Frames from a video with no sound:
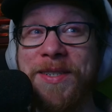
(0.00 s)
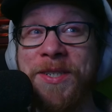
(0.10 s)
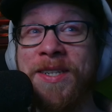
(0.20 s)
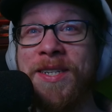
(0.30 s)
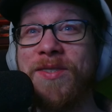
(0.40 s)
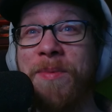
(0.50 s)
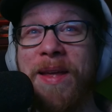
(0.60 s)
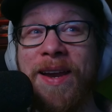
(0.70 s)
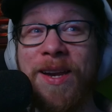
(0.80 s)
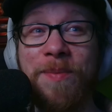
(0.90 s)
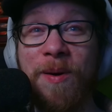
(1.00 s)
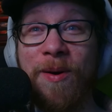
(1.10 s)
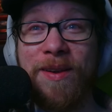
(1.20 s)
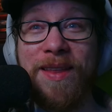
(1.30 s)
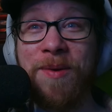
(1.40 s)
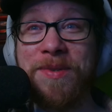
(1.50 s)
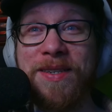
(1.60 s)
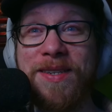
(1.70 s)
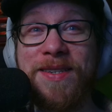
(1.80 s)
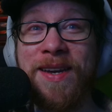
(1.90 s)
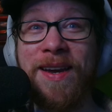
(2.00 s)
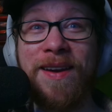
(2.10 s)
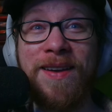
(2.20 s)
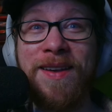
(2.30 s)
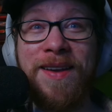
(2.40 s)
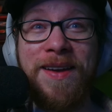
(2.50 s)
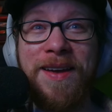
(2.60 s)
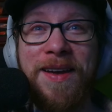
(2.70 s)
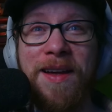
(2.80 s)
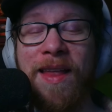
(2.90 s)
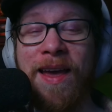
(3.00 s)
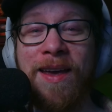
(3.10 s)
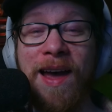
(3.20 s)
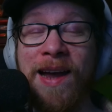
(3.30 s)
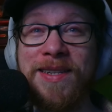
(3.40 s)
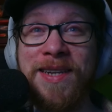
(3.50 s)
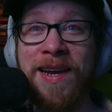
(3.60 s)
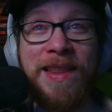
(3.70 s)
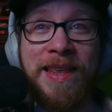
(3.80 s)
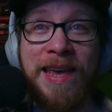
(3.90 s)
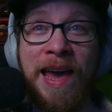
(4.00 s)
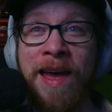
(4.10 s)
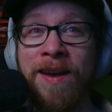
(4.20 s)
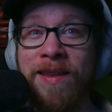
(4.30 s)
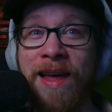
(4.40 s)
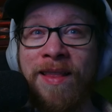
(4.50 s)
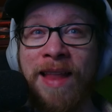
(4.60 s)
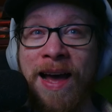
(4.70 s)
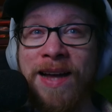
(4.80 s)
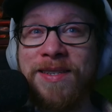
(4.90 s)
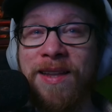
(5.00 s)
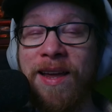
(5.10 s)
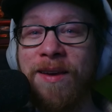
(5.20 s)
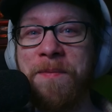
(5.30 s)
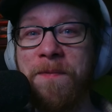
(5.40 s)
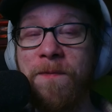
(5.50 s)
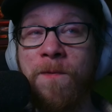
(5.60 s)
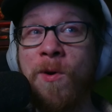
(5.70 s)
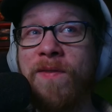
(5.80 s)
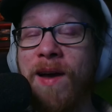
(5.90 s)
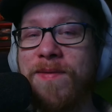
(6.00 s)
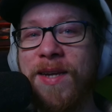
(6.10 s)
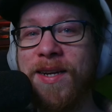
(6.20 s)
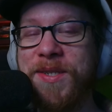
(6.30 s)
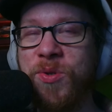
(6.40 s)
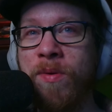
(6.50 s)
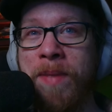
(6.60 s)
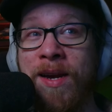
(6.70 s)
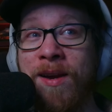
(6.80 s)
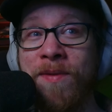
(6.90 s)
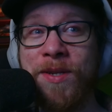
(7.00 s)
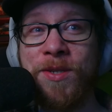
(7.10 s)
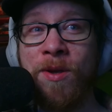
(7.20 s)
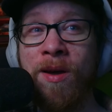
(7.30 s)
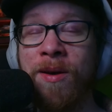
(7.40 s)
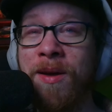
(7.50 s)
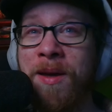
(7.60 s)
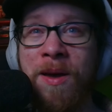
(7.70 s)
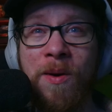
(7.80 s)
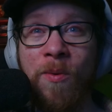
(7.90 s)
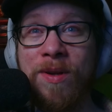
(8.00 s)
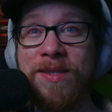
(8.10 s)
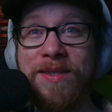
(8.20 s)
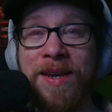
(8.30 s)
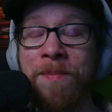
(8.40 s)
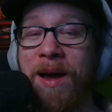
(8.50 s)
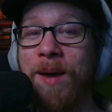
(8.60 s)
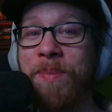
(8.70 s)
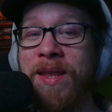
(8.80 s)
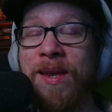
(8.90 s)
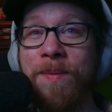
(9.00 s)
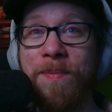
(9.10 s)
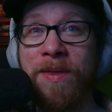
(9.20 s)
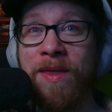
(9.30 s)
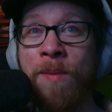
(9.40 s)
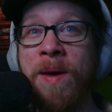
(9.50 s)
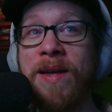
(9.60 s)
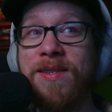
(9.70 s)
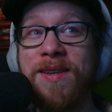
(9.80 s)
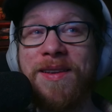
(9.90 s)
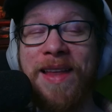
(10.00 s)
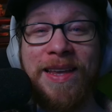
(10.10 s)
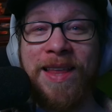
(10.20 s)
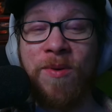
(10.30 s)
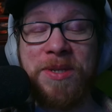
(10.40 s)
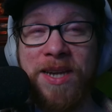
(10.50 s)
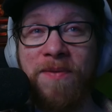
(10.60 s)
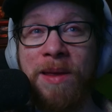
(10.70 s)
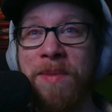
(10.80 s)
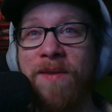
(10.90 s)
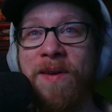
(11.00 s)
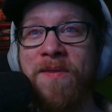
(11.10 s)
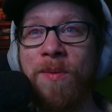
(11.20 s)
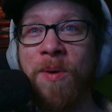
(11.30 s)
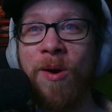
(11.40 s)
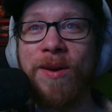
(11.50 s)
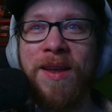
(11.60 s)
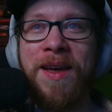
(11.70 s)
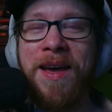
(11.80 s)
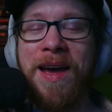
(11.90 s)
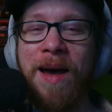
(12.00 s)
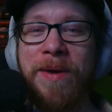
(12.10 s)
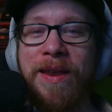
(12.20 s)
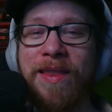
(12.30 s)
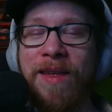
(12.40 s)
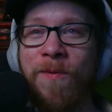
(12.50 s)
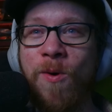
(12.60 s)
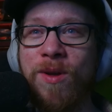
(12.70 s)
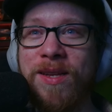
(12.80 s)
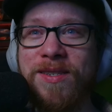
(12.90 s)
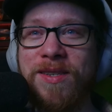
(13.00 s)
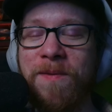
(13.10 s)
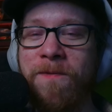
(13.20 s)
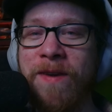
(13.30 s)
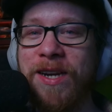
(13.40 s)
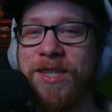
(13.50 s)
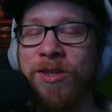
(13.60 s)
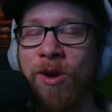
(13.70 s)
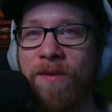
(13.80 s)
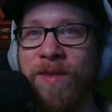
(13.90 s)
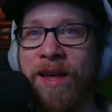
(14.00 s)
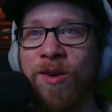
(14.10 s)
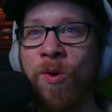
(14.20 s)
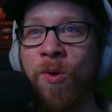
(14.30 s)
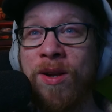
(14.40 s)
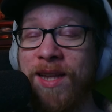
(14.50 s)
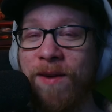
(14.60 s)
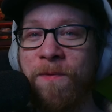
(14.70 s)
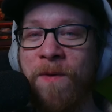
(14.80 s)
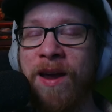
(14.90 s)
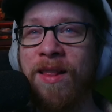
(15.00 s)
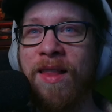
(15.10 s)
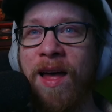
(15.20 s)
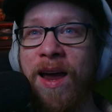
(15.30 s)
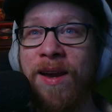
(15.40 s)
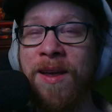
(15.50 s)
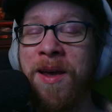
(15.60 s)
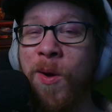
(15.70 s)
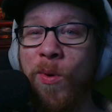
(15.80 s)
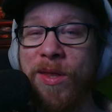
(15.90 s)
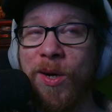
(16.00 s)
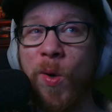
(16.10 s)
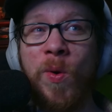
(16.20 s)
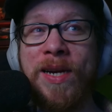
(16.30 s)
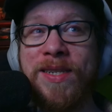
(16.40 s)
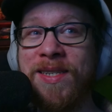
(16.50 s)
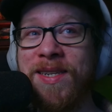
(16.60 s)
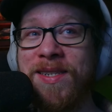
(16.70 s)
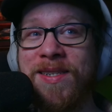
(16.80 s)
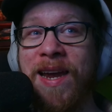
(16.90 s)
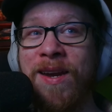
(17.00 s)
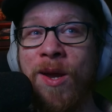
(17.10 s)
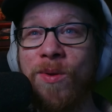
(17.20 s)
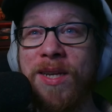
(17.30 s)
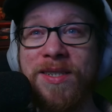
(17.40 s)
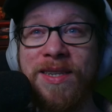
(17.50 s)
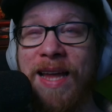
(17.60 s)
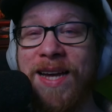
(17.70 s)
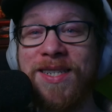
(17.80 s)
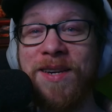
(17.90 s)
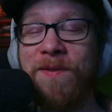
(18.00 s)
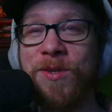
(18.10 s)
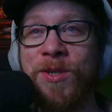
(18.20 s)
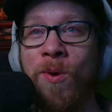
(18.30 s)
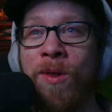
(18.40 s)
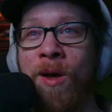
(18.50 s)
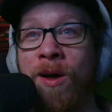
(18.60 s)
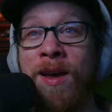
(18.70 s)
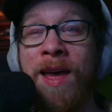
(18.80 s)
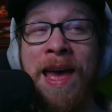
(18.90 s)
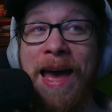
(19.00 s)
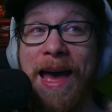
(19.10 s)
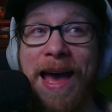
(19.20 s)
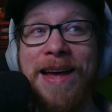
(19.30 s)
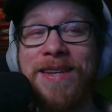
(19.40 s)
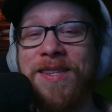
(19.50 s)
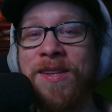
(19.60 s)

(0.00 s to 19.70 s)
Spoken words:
chills from that end part. That was insane. Like, I'd say the end, that last like 45 seconds to a minute of this song was, in my opinion, the best. Like, that was definitely my favorite part. I mean, the vocalist finishing off that chorus, that final line with a crazy sustained note that just lasted for so long as